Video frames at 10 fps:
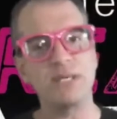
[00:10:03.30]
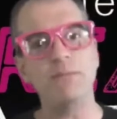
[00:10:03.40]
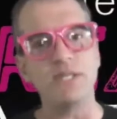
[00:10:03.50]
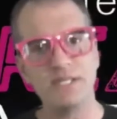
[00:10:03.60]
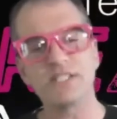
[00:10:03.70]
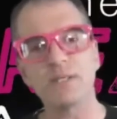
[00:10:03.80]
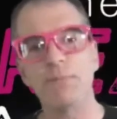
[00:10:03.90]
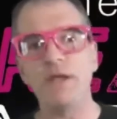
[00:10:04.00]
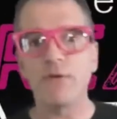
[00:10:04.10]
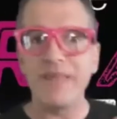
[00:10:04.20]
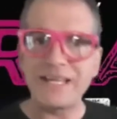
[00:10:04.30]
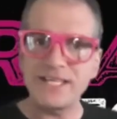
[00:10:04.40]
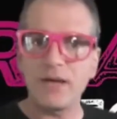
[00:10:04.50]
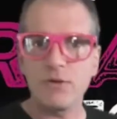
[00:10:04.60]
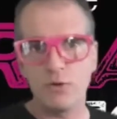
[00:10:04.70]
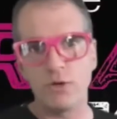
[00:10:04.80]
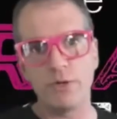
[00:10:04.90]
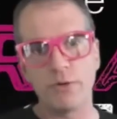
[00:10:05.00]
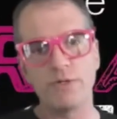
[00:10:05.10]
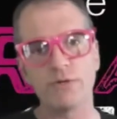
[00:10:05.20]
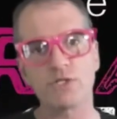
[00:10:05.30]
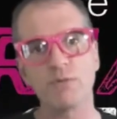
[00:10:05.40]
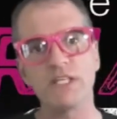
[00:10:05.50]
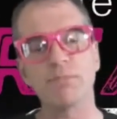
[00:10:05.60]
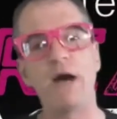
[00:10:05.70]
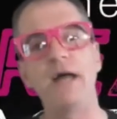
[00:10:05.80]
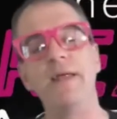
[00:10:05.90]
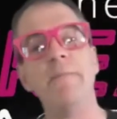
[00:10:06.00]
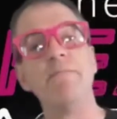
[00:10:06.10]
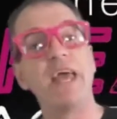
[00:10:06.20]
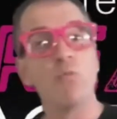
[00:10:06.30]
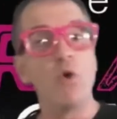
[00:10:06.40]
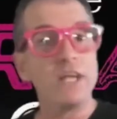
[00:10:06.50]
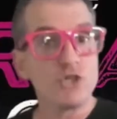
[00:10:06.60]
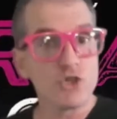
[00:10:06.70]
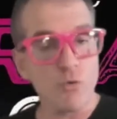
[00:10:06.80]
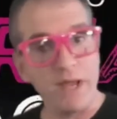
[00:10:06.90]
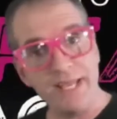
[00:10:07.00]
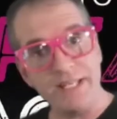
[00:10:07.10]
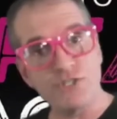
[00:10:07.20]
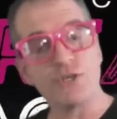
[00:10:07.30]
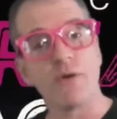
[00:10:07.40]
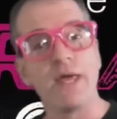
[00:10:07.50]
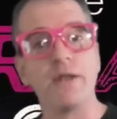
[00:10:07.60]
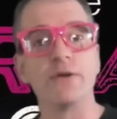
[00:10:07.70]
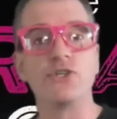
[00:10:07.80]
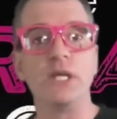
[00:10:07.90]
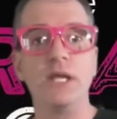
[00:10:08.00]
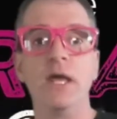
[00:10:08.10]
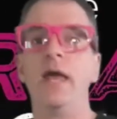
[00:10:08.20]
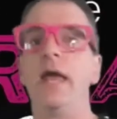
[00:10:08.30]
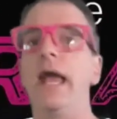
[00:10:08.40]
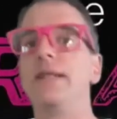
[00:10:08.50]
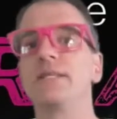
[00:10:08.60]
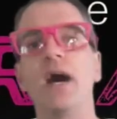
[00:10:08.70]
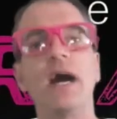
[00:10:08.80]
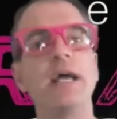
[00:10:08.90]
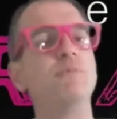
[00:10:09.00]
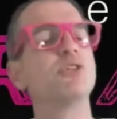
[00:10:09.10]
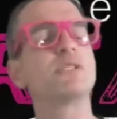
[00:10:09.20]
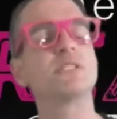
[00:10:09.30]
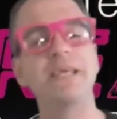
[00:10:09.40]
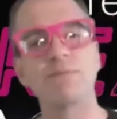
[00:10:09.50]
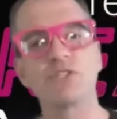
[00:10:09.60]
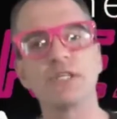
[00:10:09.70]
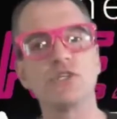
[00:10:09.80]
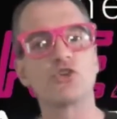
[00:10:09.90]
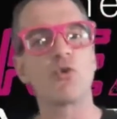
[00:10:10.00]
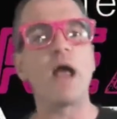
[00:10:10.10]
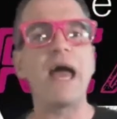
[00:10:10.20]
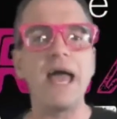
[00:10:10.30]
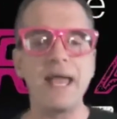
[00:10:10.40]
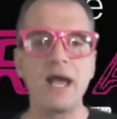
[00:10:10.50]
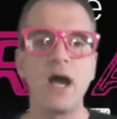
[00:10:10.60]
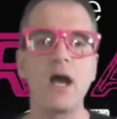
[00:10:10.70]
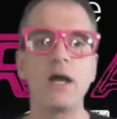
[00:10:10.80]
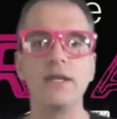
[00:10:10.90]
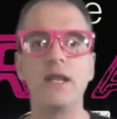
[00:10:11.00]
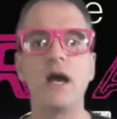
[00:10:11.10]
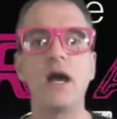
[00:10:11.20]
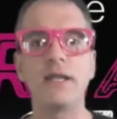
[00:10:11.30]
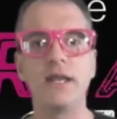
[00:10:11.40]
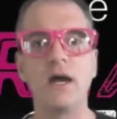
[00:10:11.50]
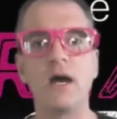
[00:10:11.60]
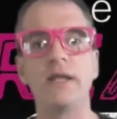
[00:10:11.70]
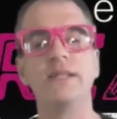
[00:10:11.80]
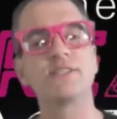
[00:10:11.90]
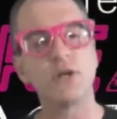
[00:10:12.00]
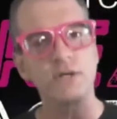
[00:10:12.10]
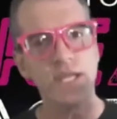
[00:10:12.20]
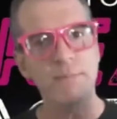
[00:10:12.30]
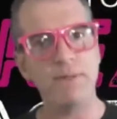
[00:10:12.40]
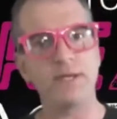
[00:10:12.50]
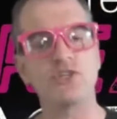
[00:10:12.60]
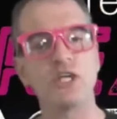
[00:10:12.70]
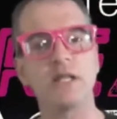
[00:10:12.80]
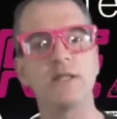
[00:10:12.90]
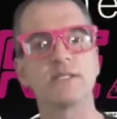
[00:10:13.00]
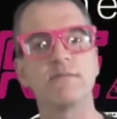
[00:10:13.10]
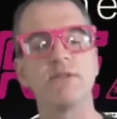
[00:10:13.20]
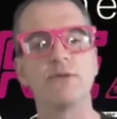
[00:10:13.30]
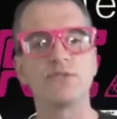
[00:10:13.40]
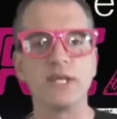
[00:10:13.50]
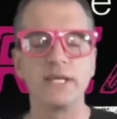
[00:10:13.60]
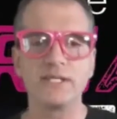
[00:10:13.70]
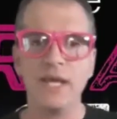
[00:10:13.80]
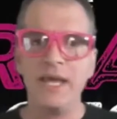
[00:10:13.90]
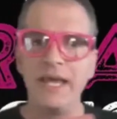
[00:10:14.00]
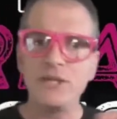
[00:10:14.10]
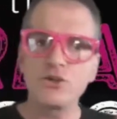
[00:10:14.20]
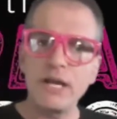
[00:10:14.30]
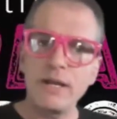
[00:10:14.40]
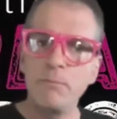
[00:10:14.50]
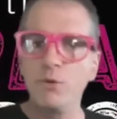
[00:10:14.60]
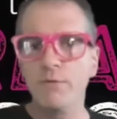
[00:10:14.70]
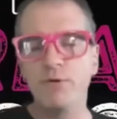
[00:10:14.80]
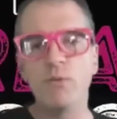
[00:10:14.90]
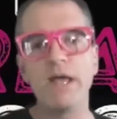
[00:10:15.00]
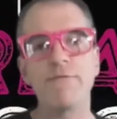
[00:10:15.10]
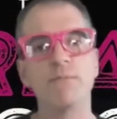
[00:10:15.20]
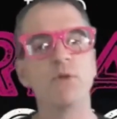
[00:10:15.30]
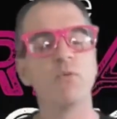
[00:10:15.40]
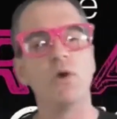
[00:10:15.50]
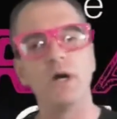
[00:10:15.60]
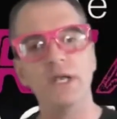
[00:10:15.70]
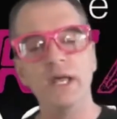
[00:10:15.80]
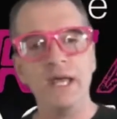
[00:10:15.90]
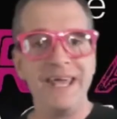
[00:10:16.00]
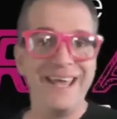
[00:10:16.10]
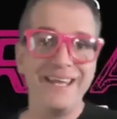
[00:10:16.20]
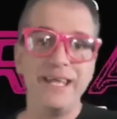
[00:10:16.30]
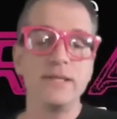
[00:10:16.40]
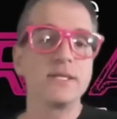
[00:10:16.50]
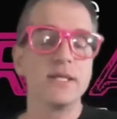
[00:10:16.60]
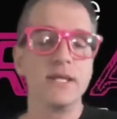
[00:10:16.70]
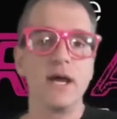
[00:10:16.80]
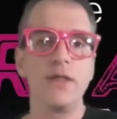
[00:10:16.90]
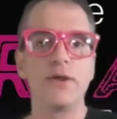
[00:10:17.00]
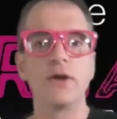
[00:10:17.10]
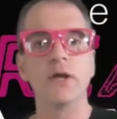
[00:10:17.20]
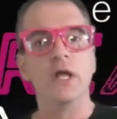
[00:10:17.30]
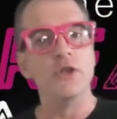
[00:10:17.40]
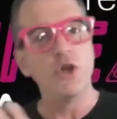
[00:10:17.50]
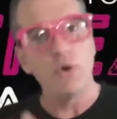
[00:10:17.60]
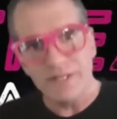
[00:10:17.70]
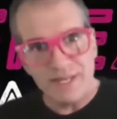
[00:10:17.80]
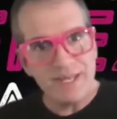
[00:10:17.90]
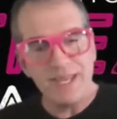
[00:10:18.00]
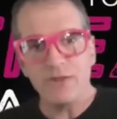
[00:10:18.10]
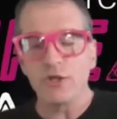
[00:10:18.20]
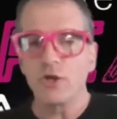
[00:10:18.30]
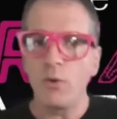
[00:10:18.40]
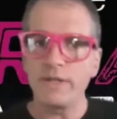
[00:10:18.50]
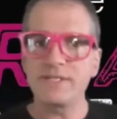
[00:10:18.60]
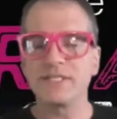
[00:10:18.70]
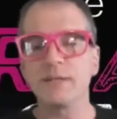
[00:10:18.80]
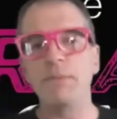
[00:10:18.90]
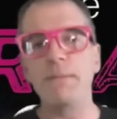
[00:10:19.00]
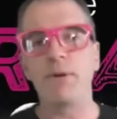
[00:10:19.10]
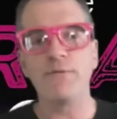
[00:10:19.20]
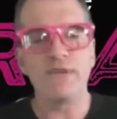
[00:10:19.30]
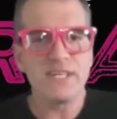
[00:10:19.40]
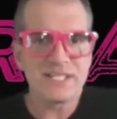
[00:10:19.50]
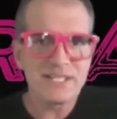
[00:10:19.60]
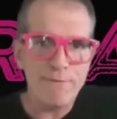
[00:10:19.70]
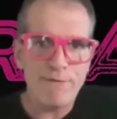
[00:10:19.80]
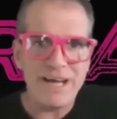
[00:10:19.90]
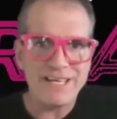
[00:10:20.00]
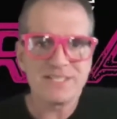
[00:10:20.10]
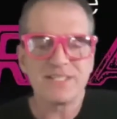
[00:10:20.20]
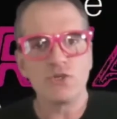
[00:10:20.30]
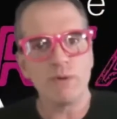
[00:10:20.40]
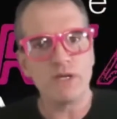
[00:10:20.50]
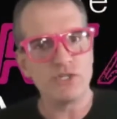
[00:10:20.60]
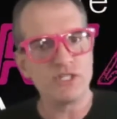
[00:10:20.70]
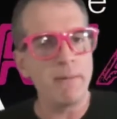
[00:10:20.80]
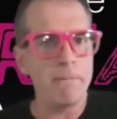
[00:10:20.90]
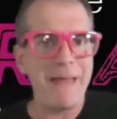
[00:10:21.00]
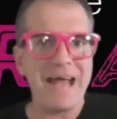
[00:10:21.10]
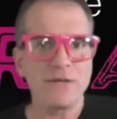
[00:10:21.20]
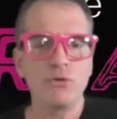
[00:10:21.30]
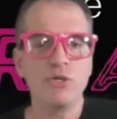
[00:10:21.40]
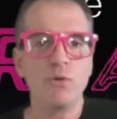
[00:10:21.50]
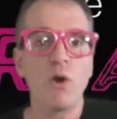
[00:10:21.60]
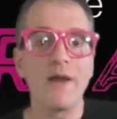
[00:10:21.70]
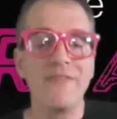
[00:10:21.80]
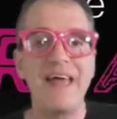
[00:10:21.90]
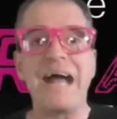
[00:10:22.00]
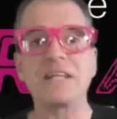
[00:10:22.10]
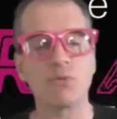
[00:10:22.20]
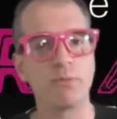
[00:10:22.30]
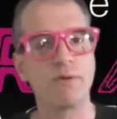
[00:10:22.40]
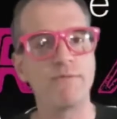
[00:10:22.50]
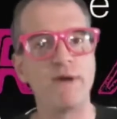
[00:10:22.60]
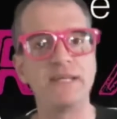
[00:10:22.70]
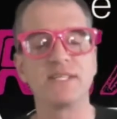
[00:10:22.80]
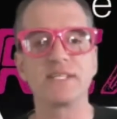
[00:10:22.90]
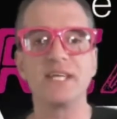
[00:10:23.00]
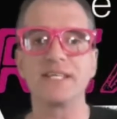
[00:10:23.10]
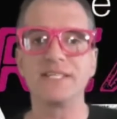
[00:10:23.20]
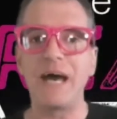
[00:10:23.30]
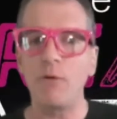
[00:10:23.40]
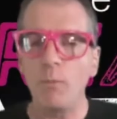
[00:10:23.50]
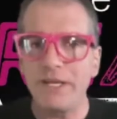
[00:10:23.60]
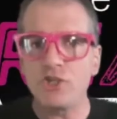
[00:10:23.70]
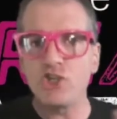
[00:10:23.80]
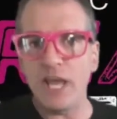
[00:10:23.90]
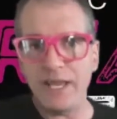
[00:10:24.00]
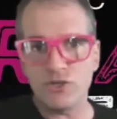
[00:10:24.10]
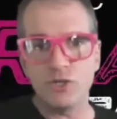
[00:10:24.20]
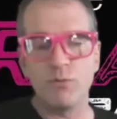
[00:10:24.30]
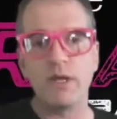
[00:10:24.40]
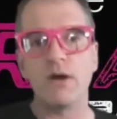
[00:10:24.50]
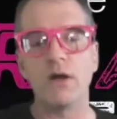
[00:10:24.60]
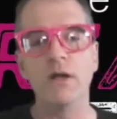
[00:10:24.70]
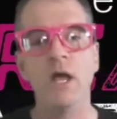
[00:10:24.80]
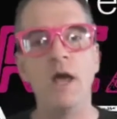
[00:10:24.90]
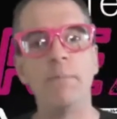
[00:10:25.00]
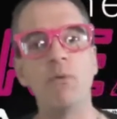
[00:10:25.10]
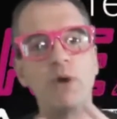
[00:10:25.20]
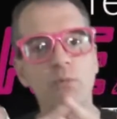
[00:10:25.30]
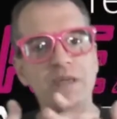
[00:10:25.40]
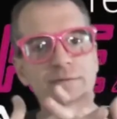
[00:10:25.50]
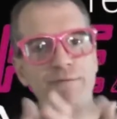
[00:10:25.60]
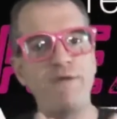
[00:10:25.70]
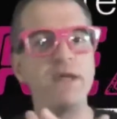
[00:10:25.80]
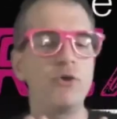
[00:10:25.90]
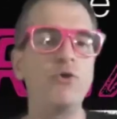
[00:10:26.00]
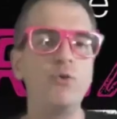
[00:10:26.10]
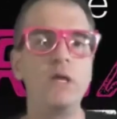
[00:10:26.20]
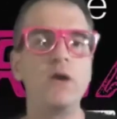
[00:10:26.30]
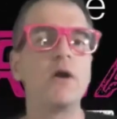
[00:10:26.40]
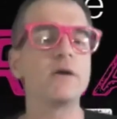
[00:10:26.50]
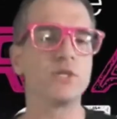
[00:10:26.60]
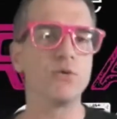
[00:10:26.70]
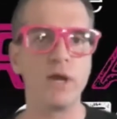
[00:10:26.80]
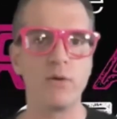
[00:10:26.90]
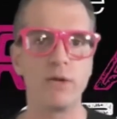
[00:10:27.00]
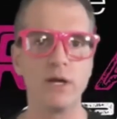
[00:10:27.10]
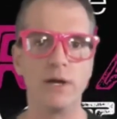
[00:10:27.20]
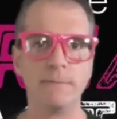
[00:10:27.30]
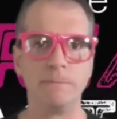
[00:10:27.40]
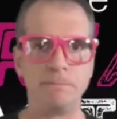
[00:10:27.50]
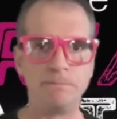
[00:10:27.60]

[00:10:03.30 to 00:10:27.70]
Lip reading: seem to disappear? That's how you know you're in your sweet spot. And what drains your energy? And time just seems to drag on and on and on, and start keeping a checklist of those things and try to move away from the one and into the other, knowing that, again, the goal isn't to be perfect. It's to find situations that match who you are. And that's when we find success, not when we change who we are, but when we fit who we are to where we are.